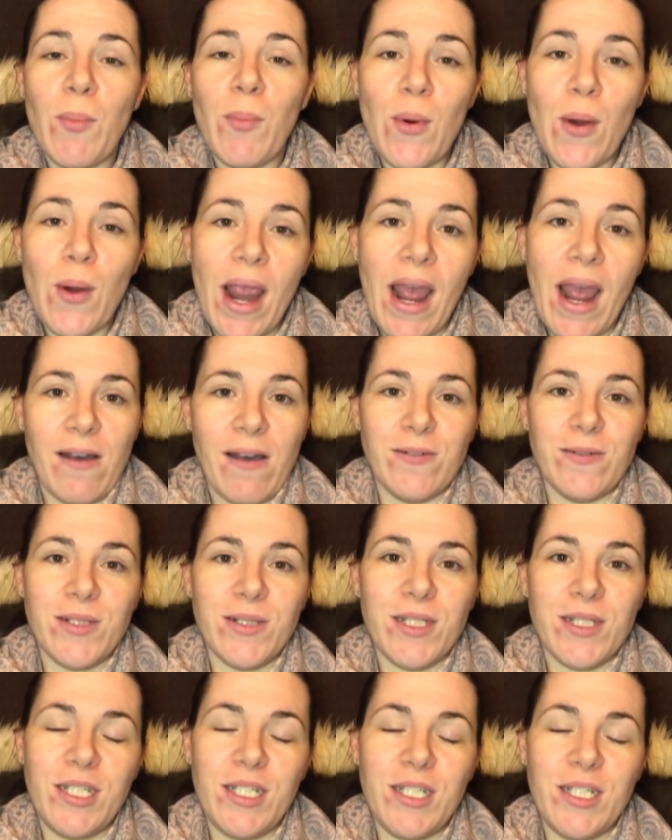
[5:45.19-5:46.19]

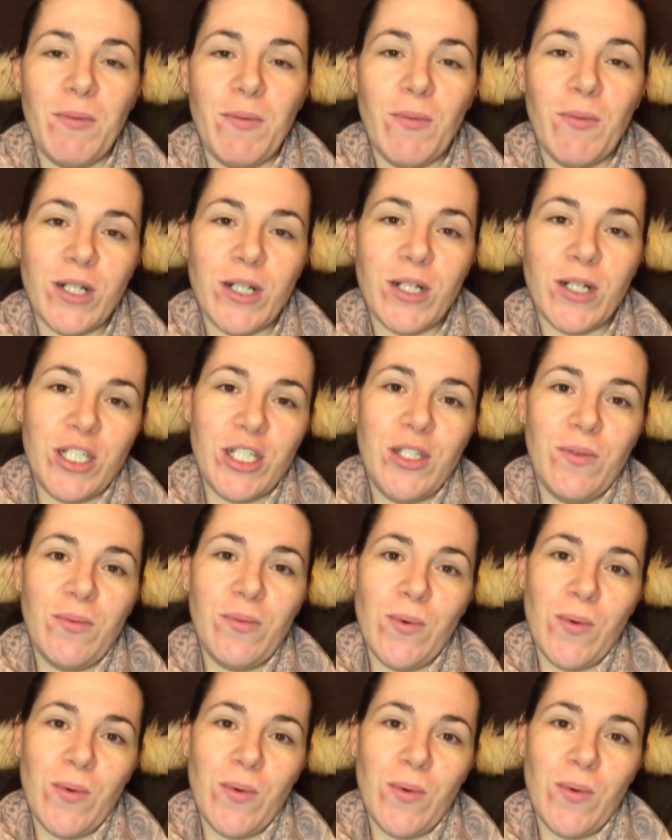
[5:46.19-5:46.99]
proud to be watching you